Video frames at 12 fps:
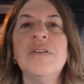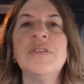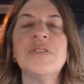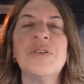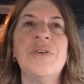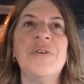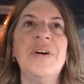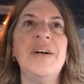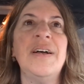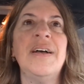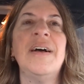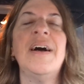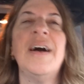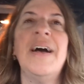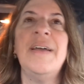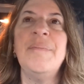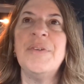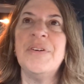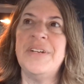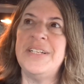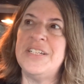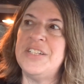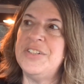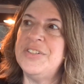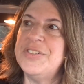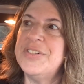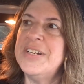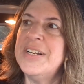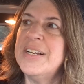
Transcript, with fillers: So I'm going to